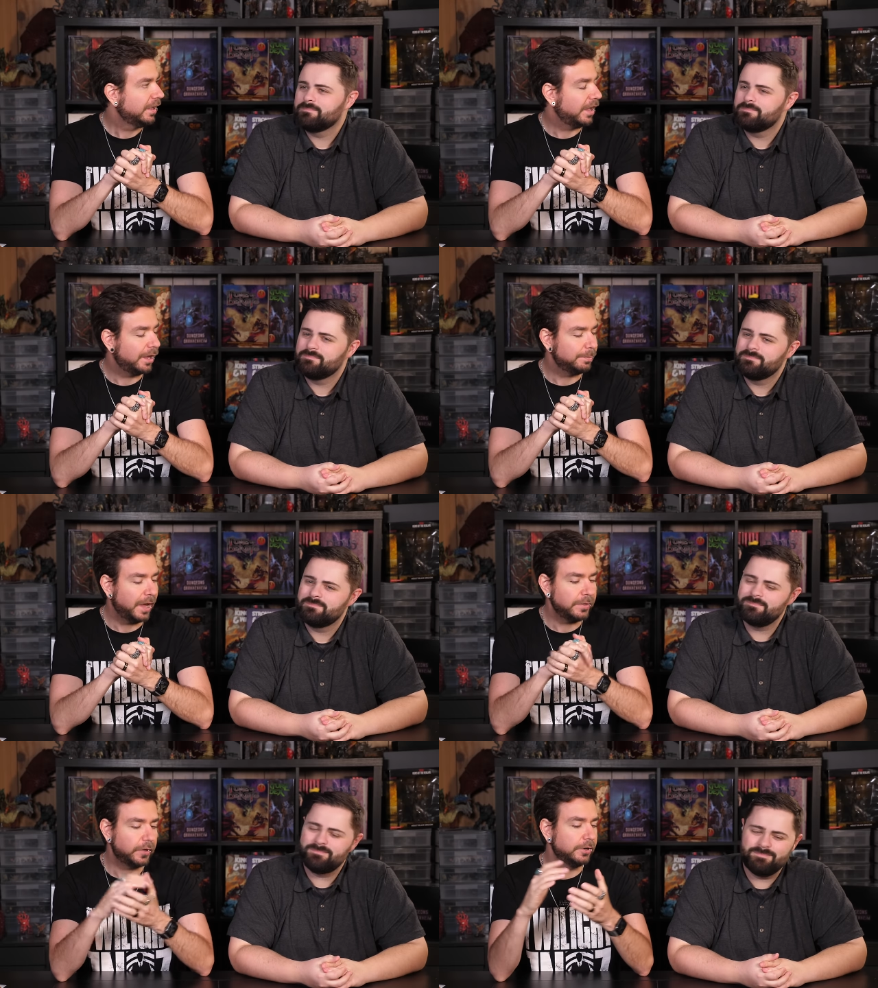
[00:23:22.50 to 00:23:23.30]
Speaker 1: Um,
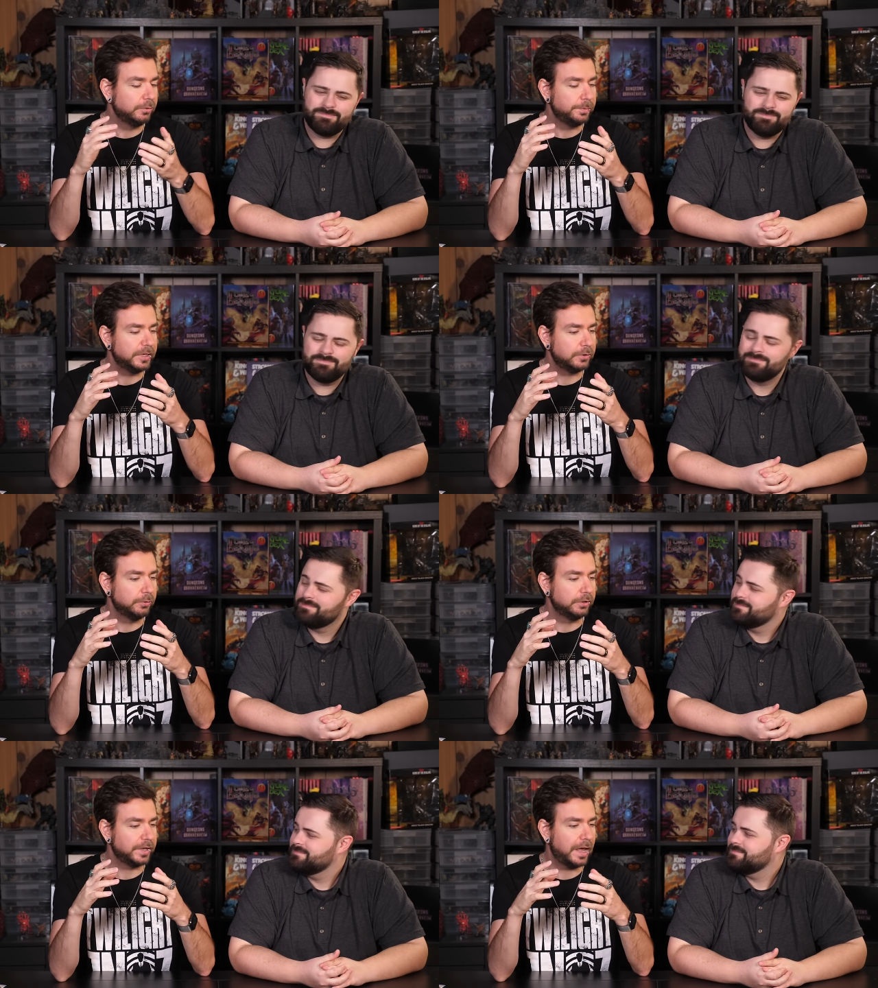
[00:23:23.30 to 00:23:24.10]
I thought it would be
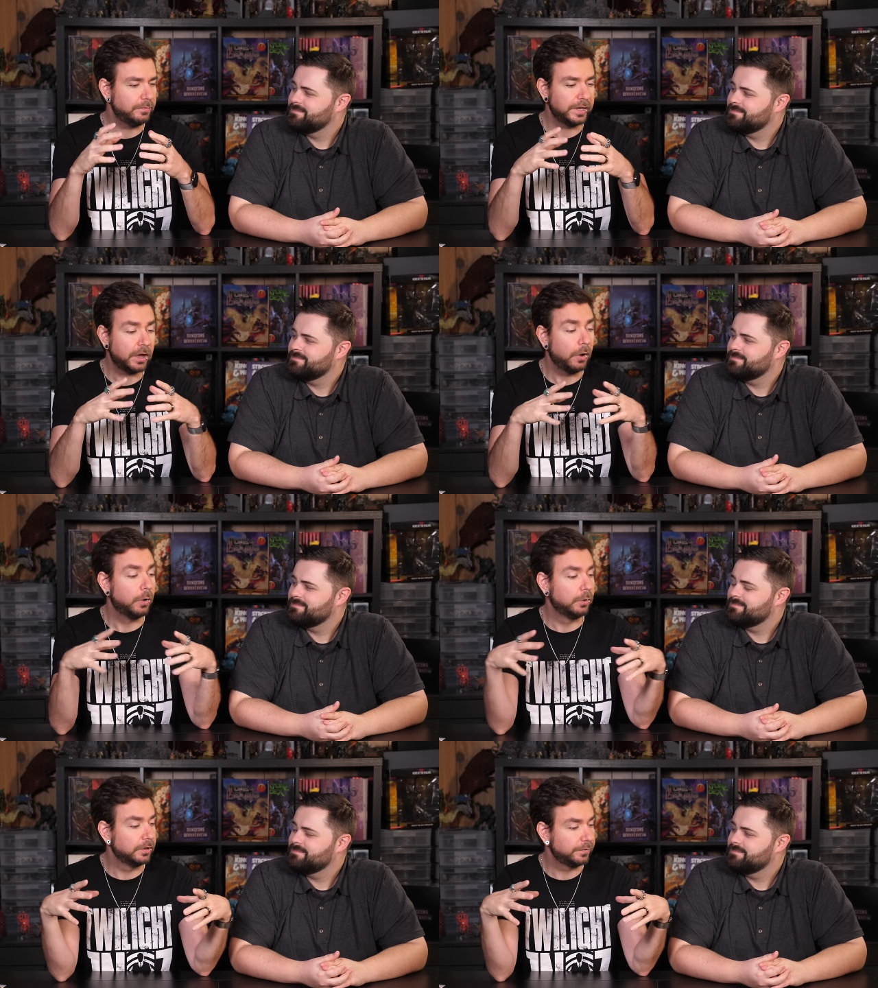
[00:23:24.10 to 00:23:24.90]
cool to have like a
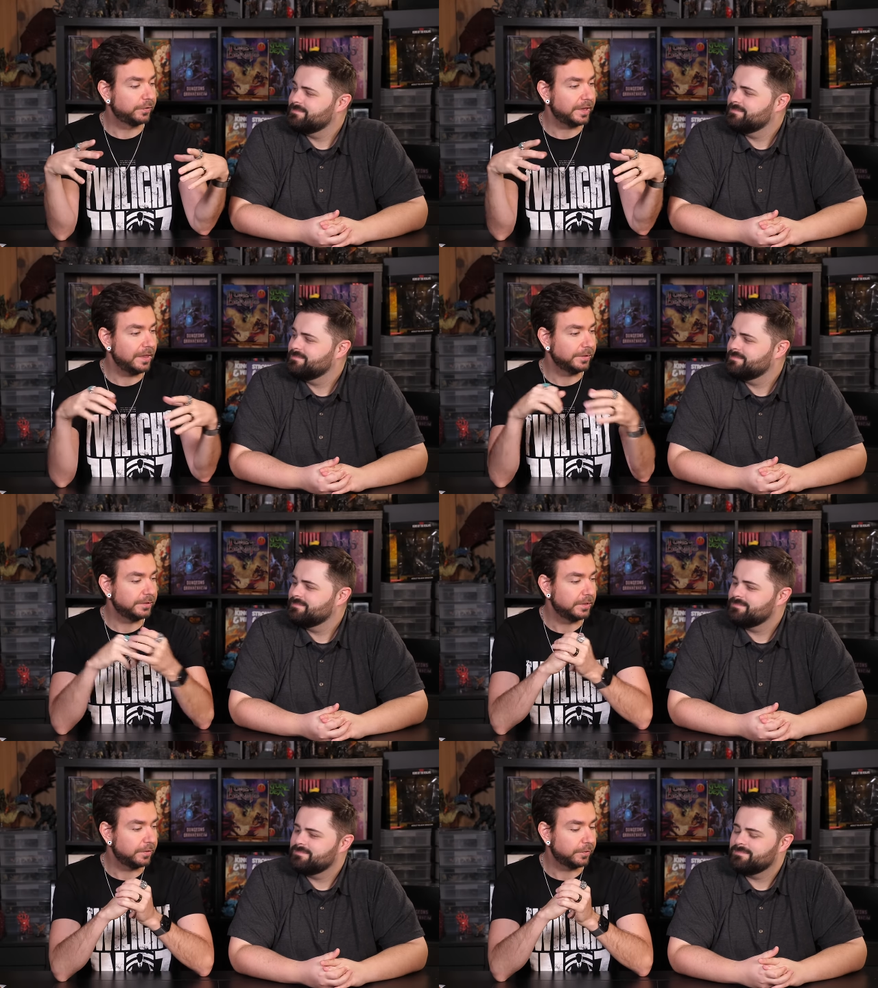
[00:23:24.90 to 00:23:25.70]
horde of
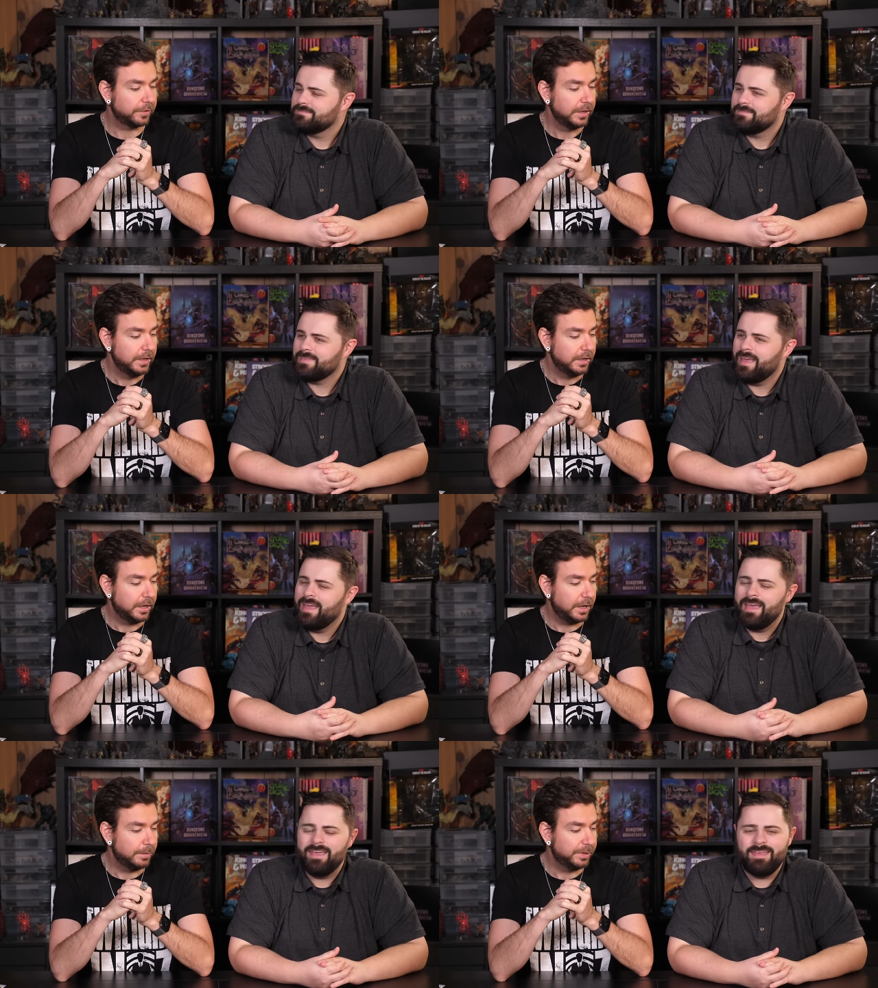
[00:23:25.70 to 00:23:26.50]
skeletons,
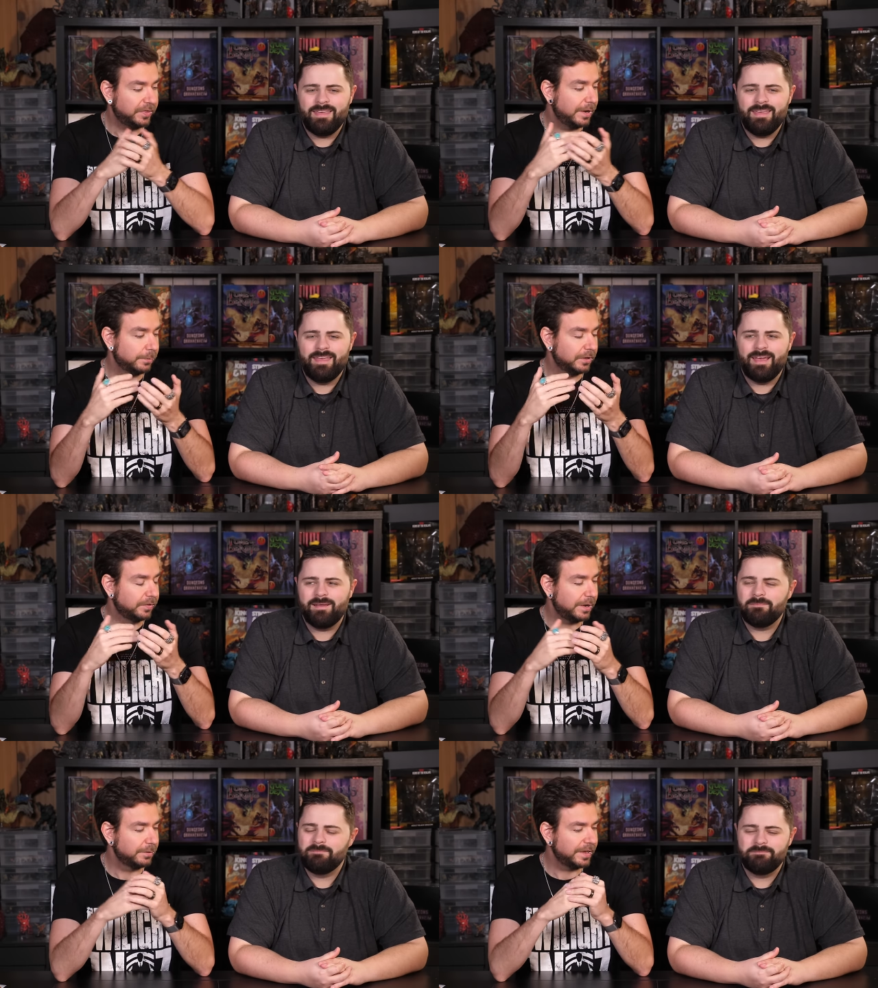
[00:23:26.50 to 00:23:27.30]
uh, but they yeah. were
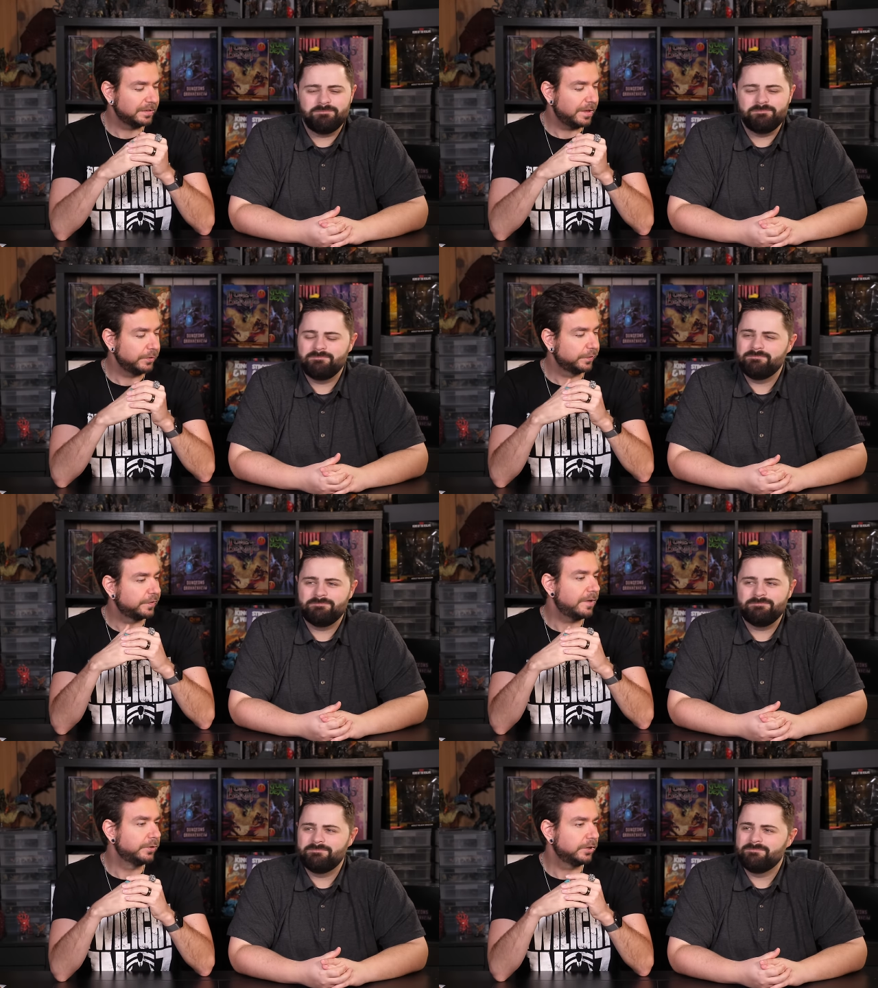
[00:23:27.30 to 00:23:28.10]
they were like a level
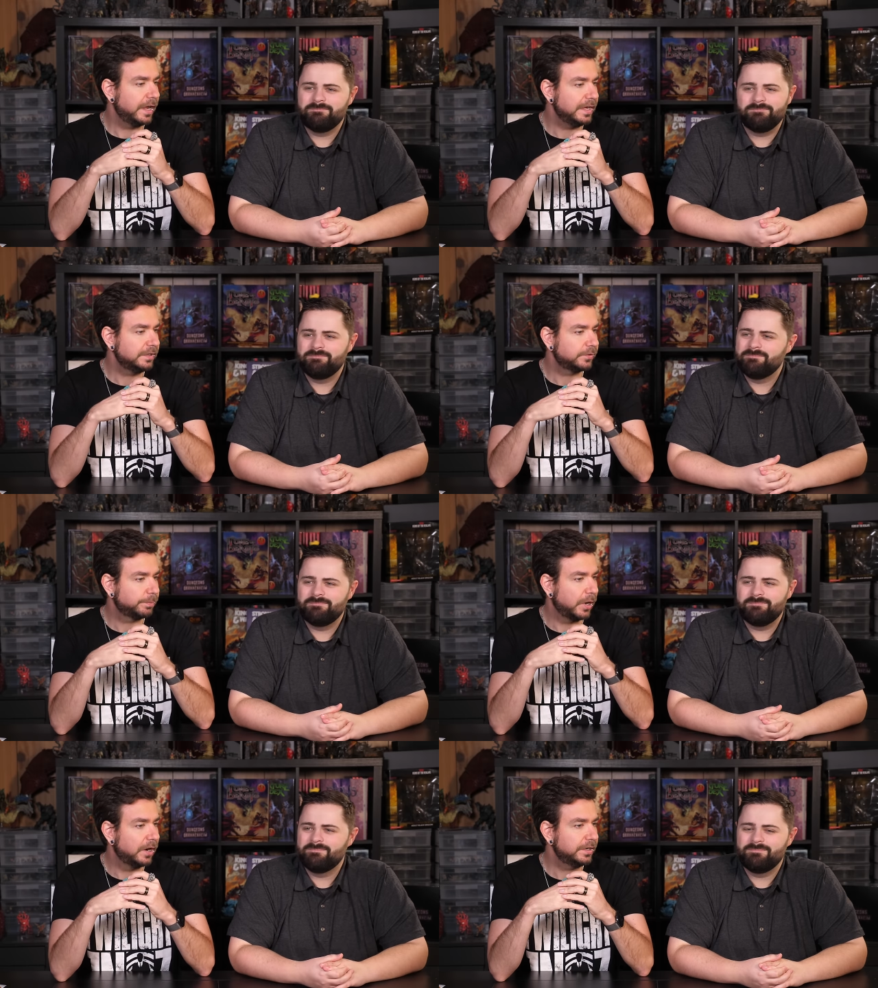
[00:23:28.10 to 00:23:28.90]
seven or eight
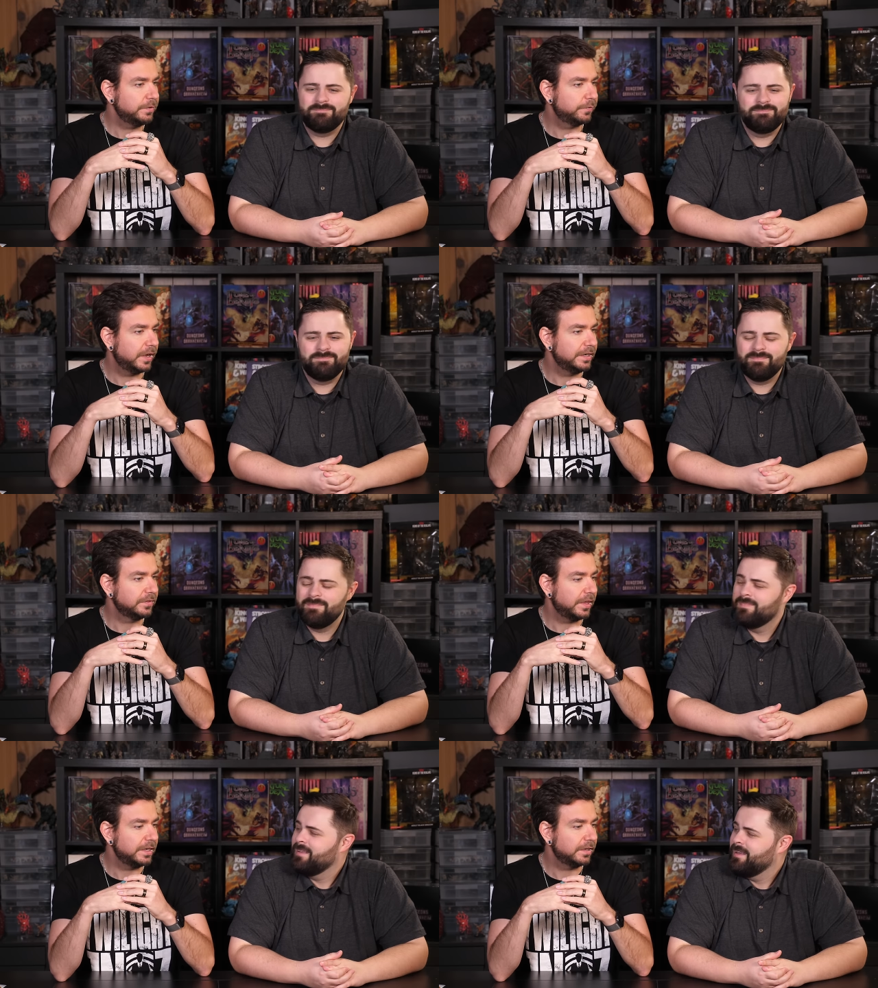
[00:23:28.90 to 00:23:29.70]
party
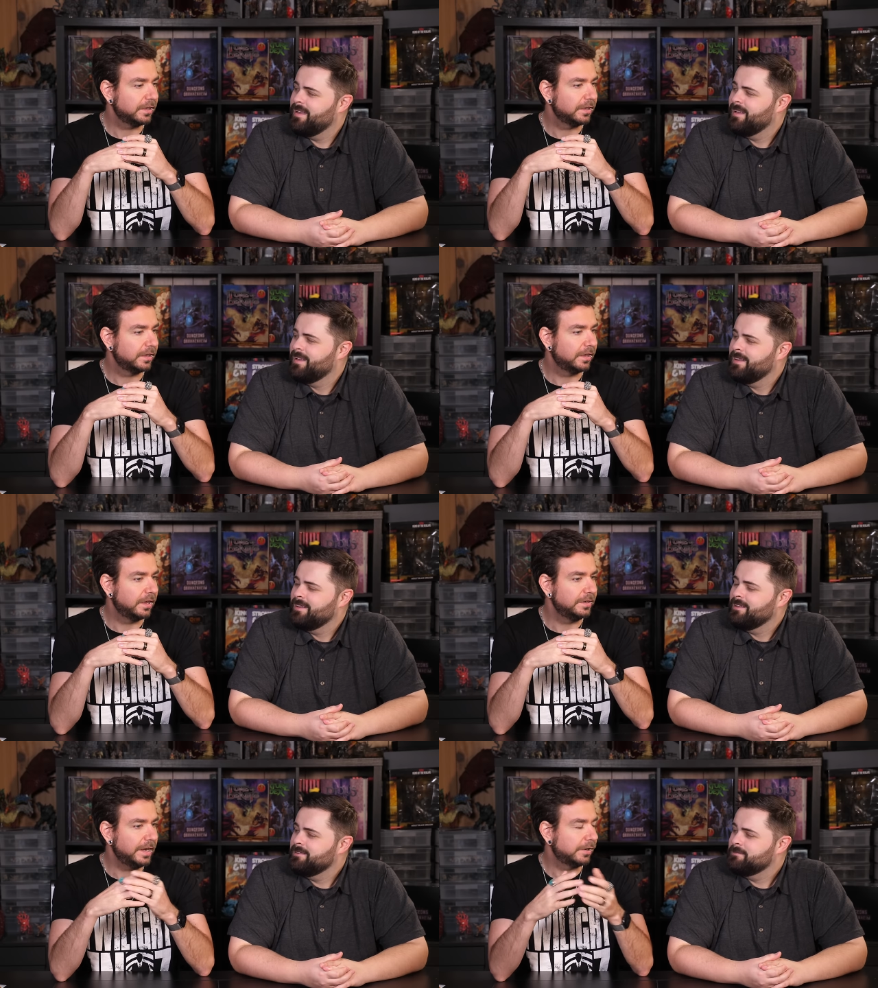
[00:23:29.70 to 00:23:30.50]
fighting like
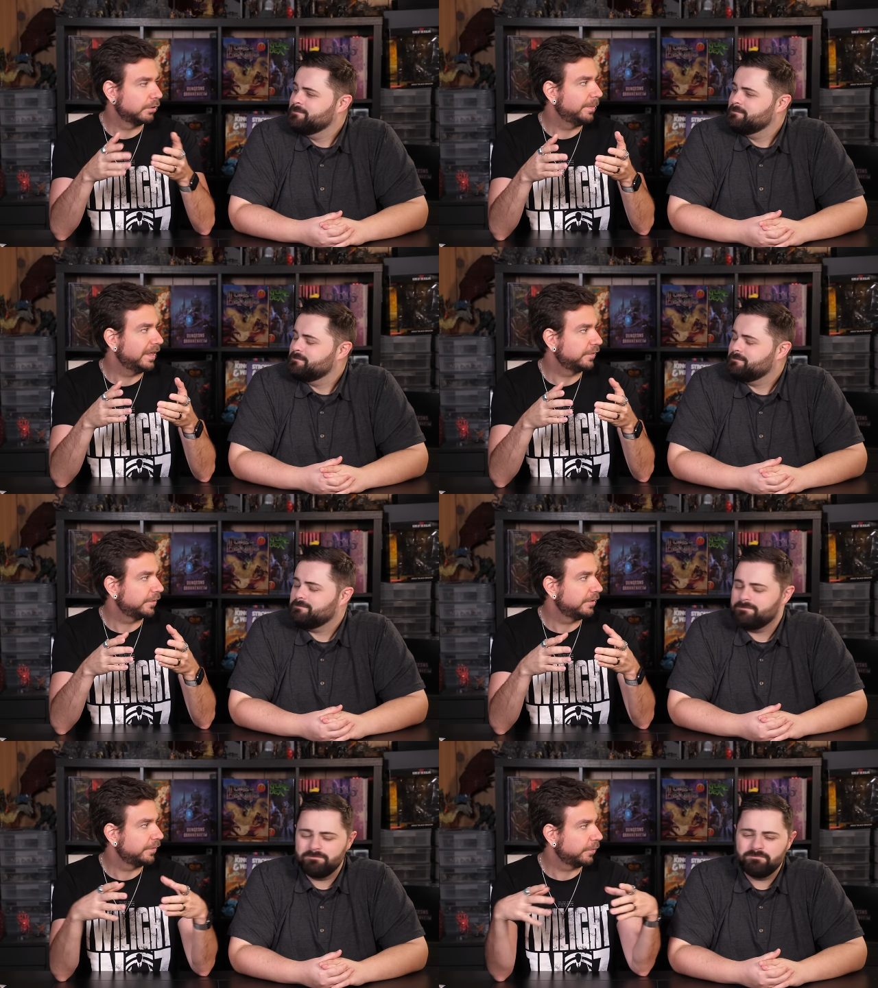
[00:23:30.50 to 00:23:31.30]
a
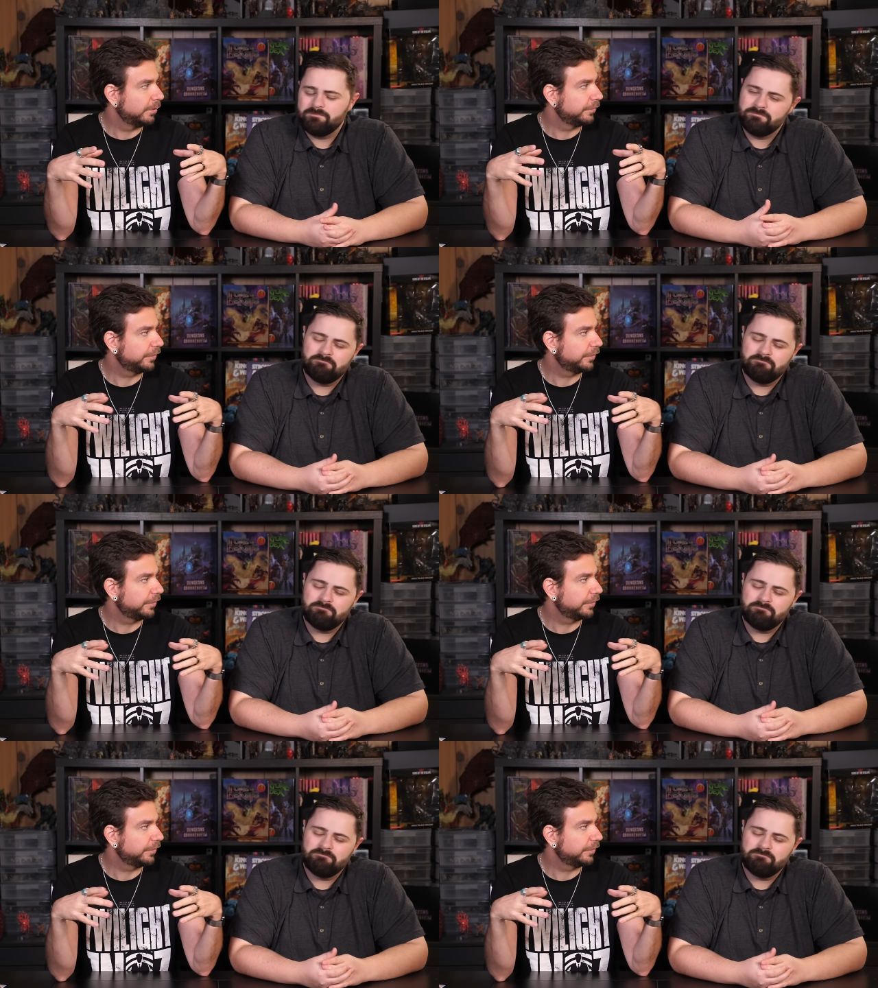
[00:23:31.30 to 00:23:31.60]
necromancer in his horde of